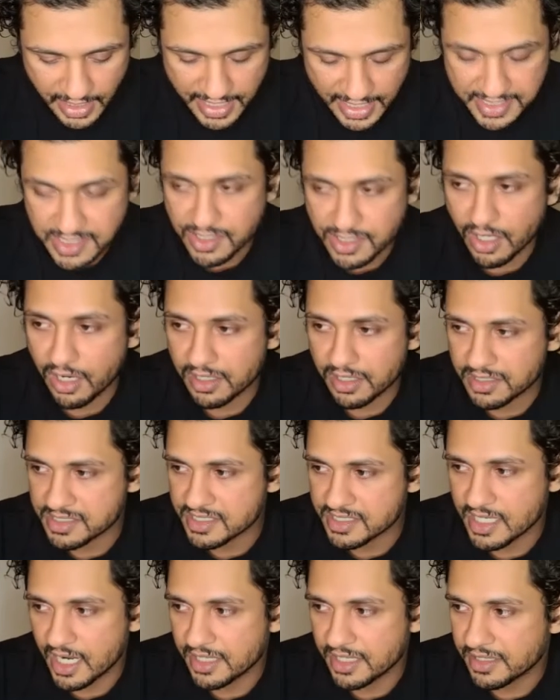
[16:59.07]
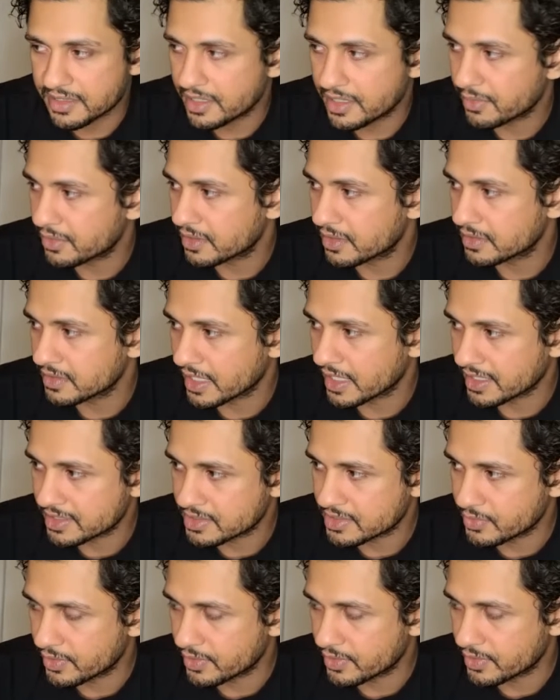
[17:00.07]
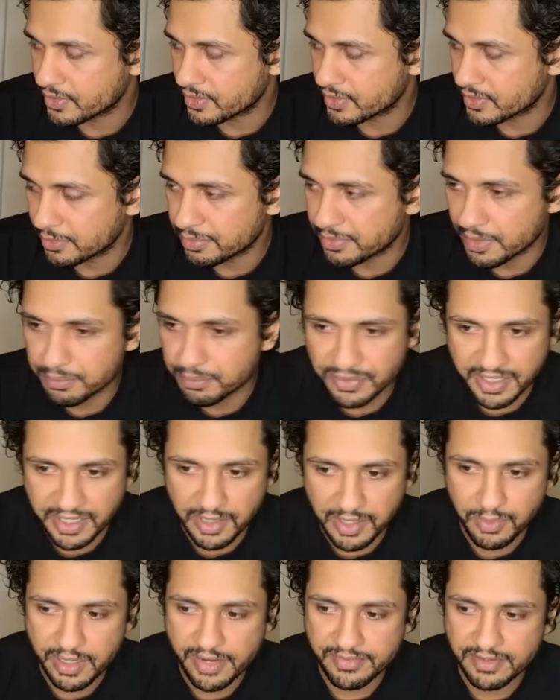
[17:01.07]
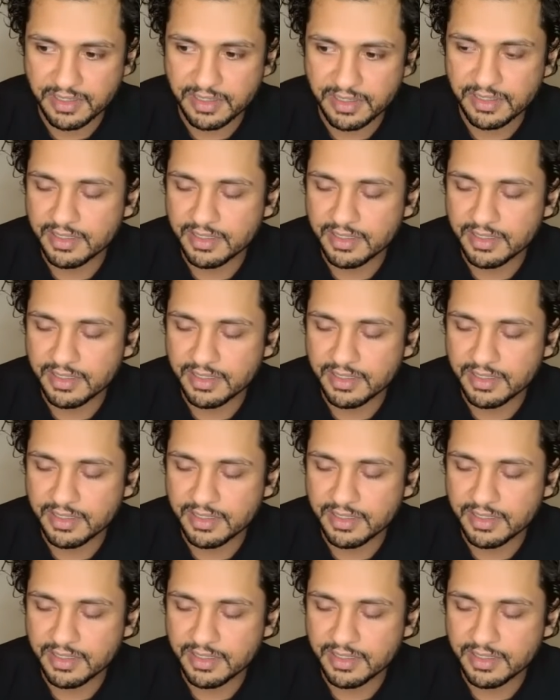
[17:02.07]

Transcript: I saw on a sign that they were like doing a play or whatever,